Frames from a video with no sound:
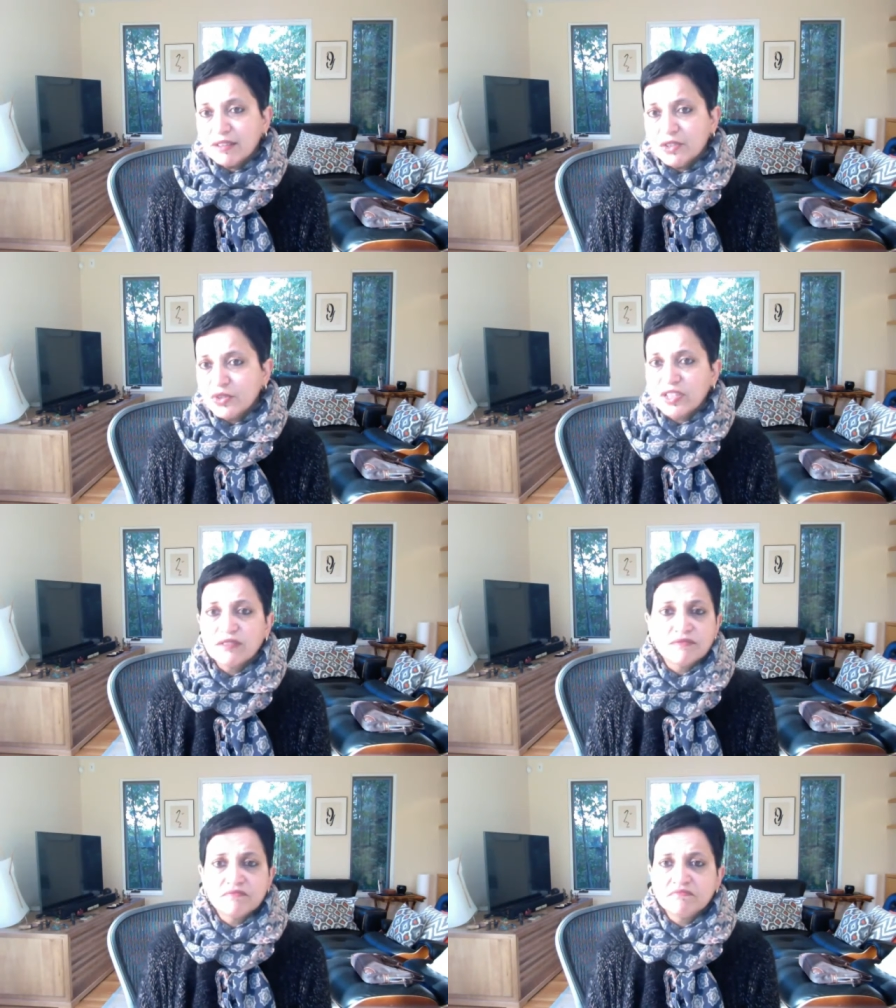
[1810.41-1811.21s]
You
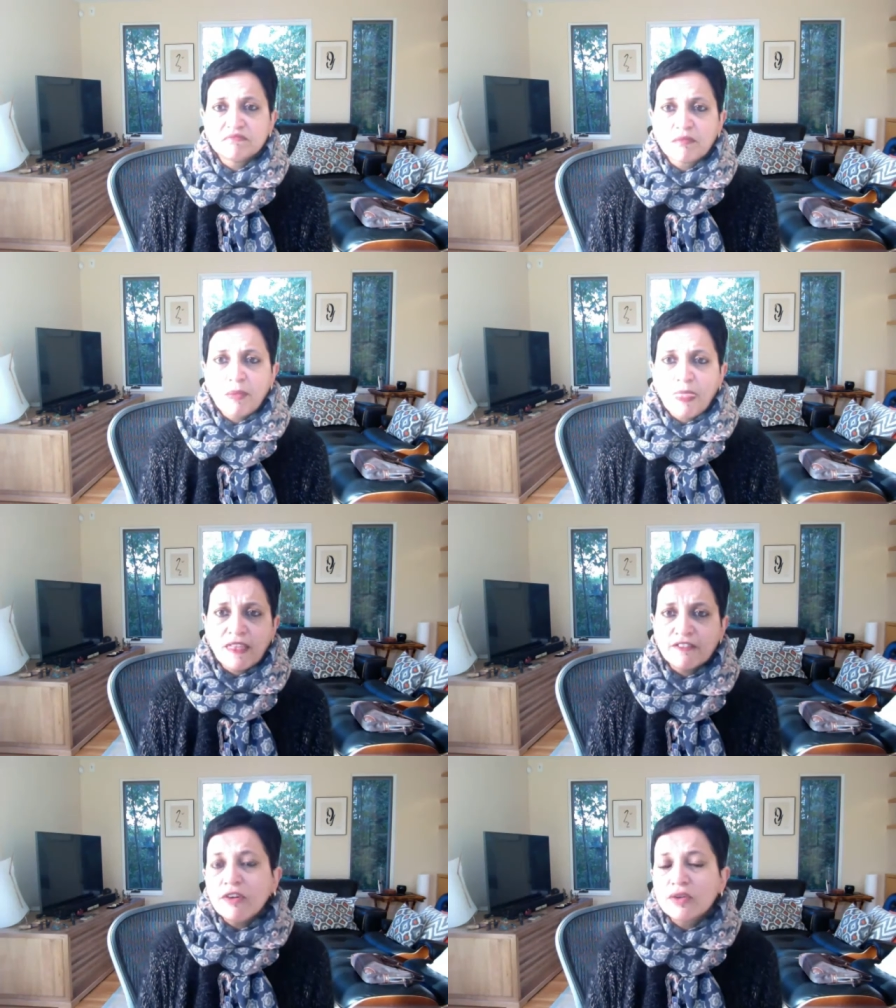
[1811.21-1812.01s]
can
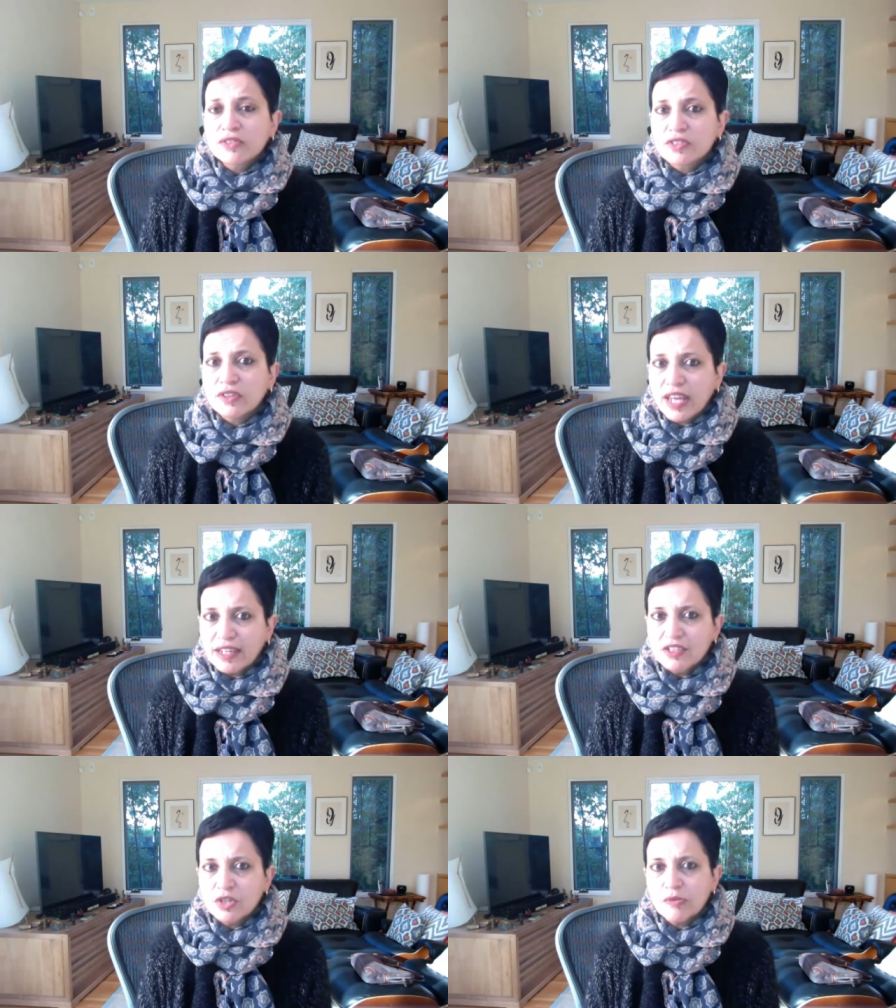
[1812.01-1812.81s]
focus on
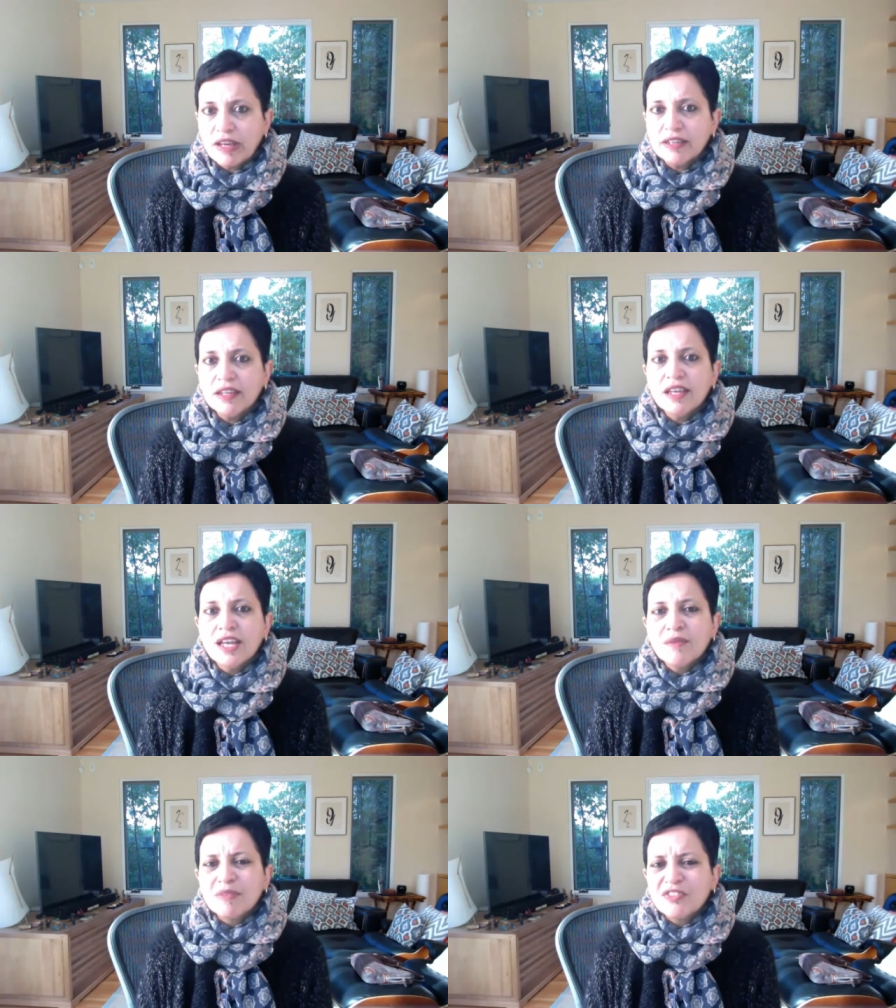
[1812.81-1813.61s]
any domain,
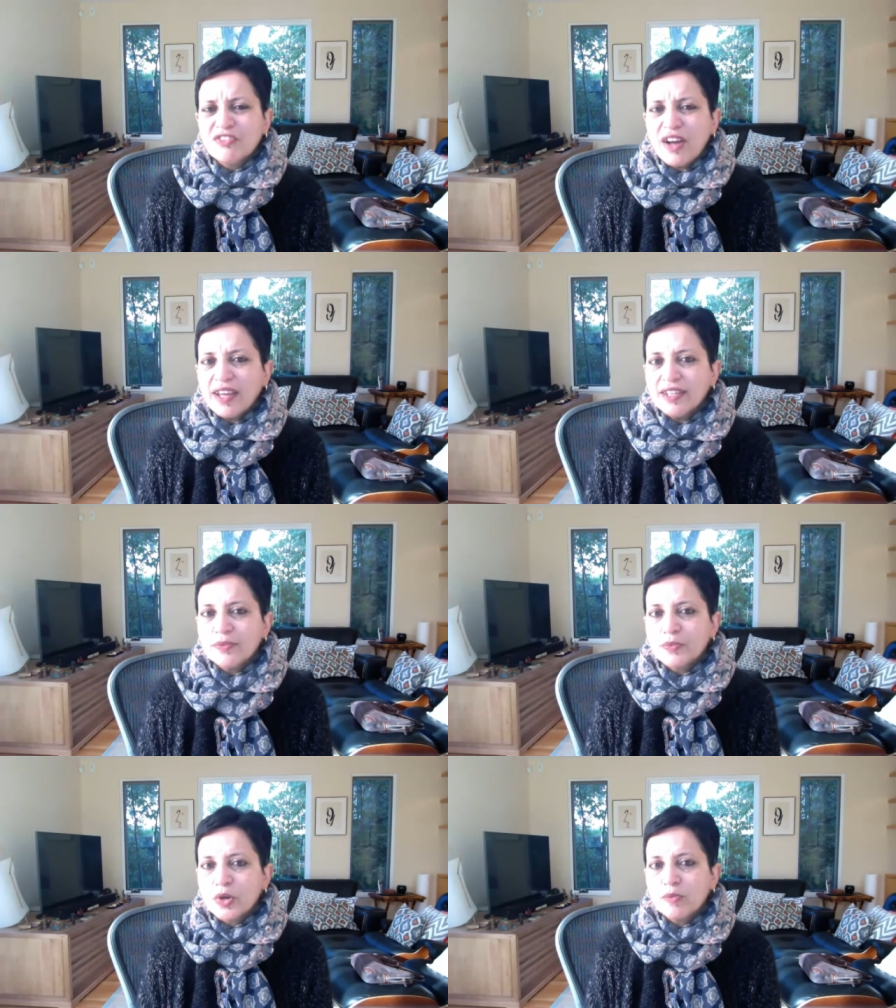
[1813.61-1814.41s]
but find
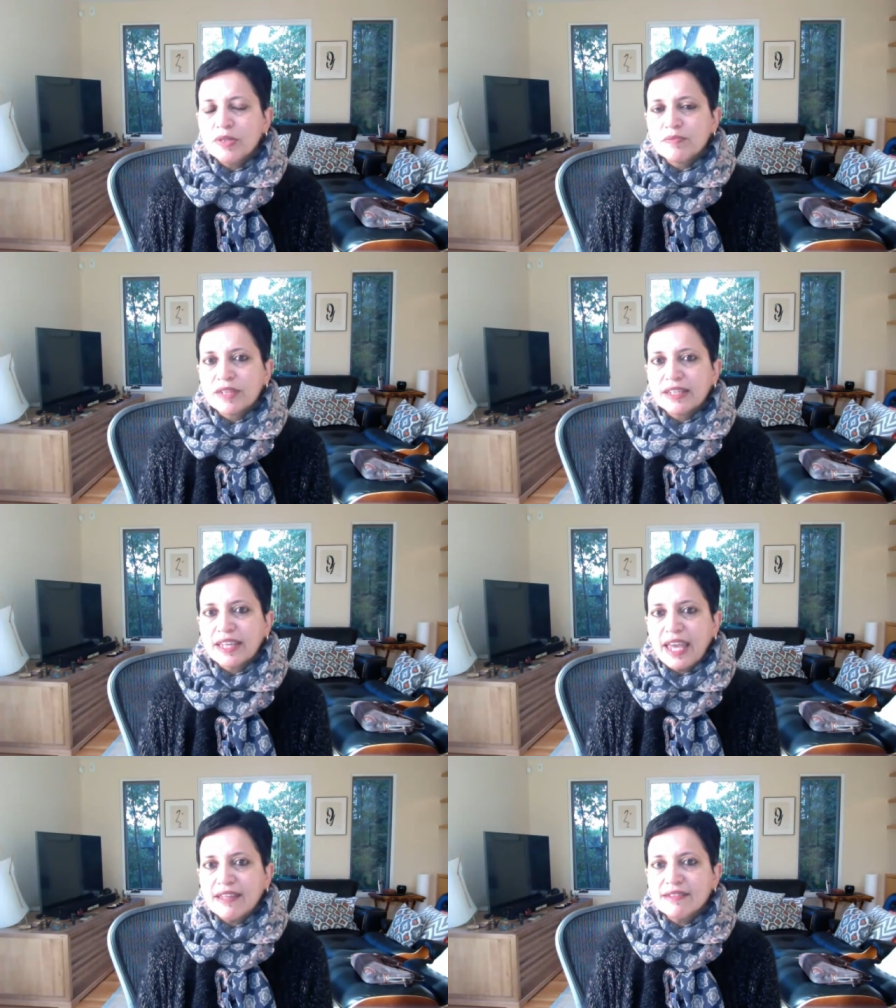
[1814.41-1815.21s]
a problem that
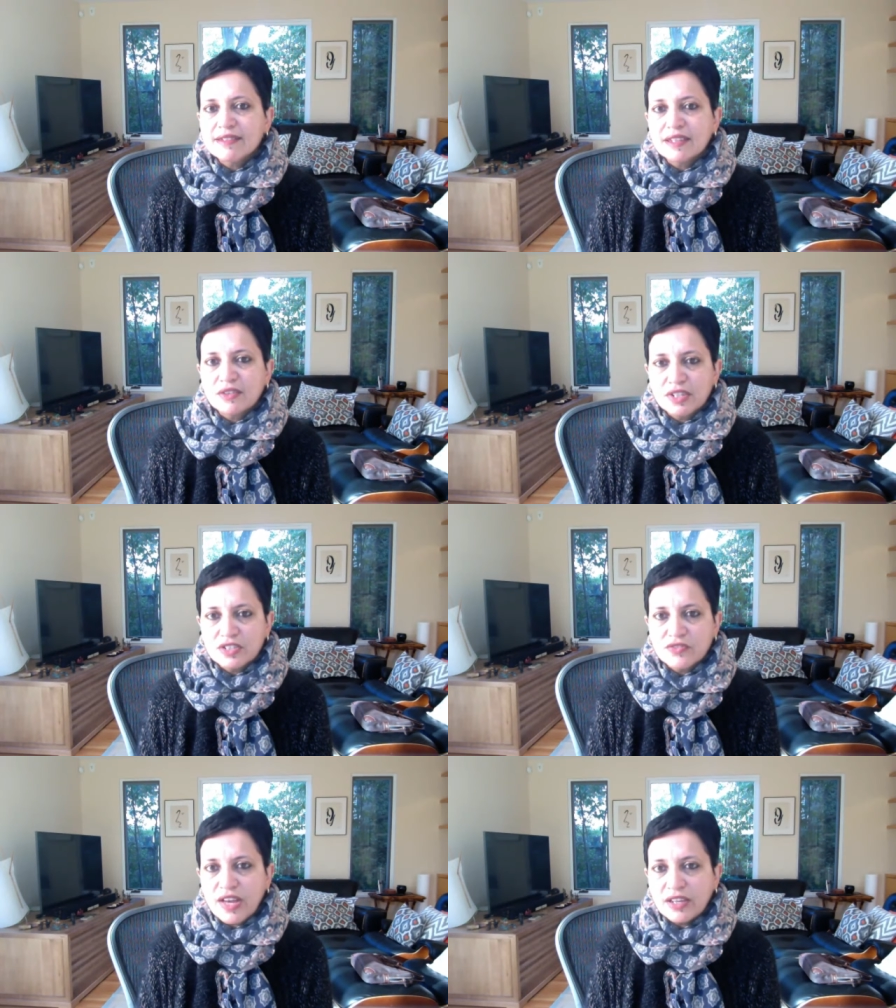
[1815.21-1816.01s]
gains
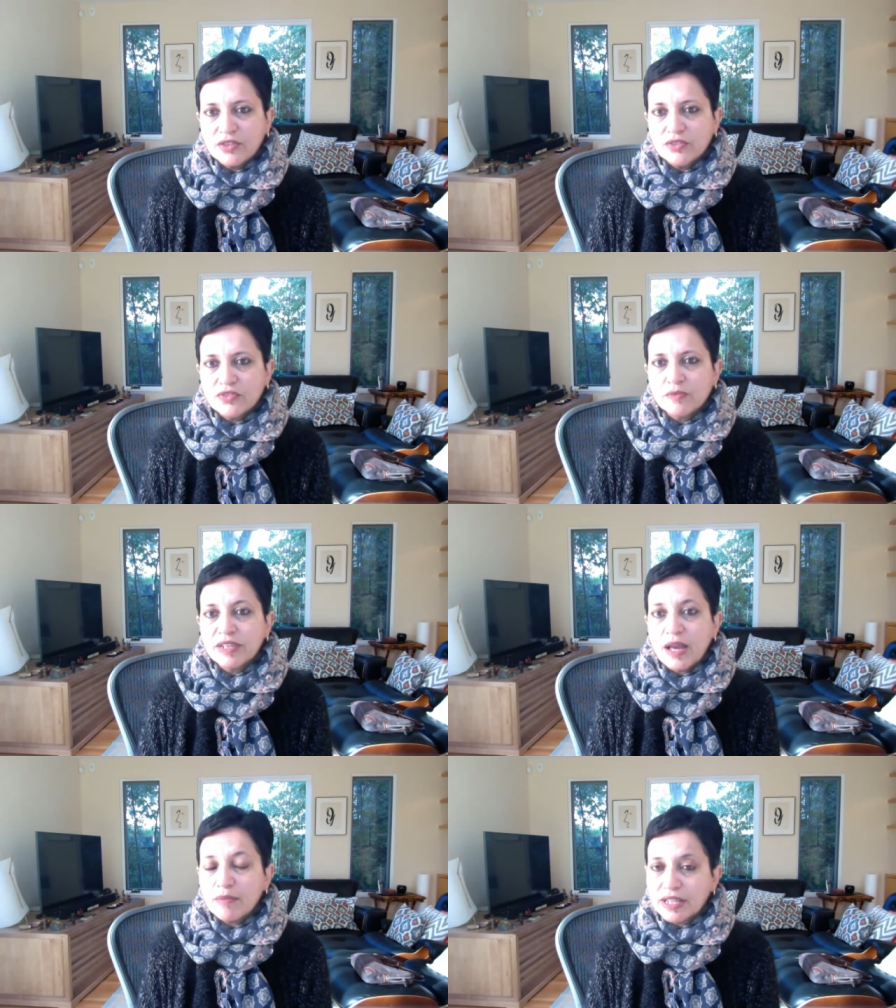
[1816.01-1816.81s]
serious value from the
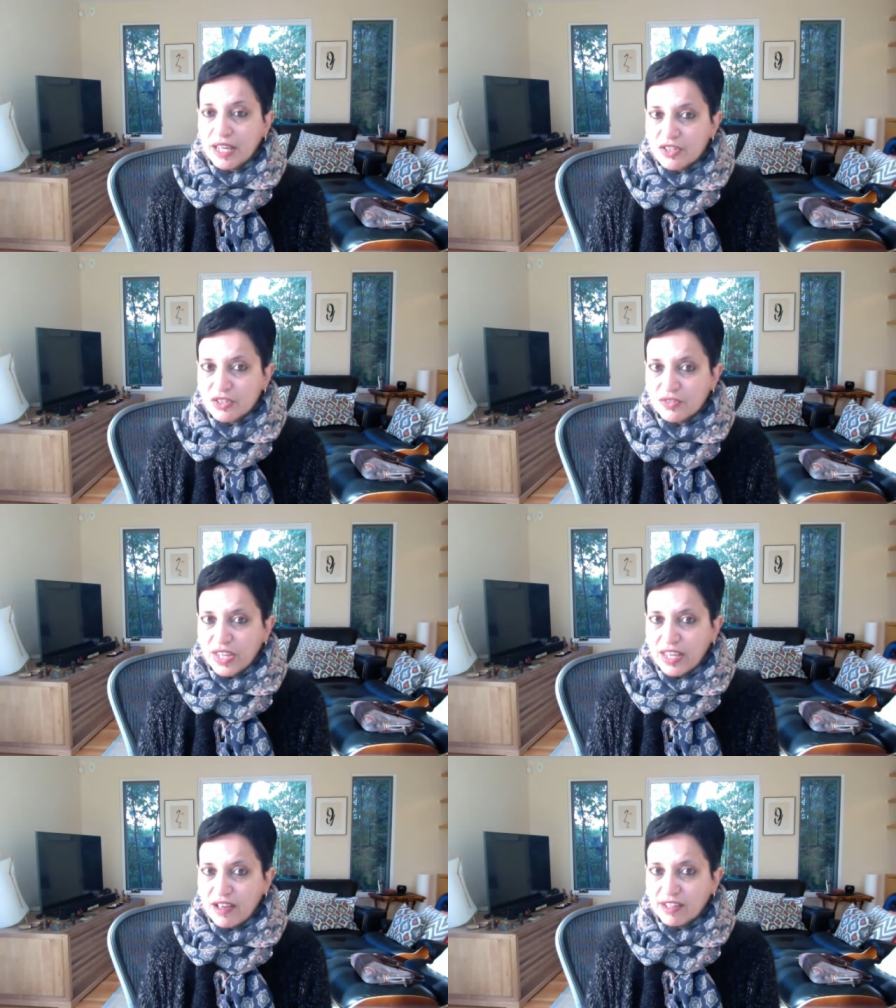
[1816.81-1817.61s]
application of
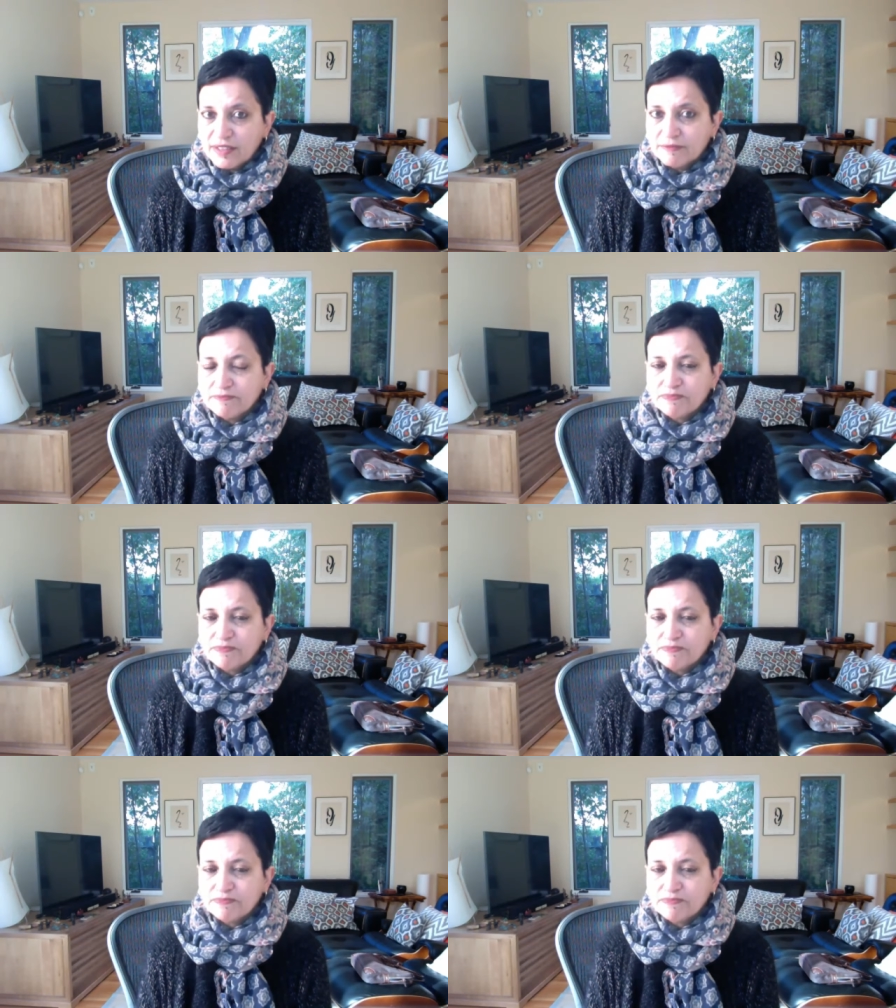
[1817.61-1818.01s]
AI,